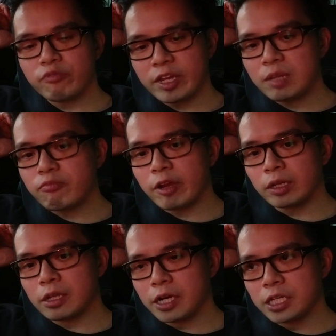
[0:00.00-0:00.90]
Braided
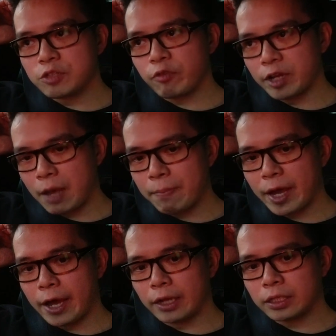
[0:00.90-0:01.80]
brake lines front and
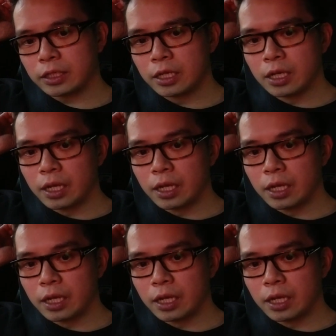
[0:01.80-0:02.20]
back.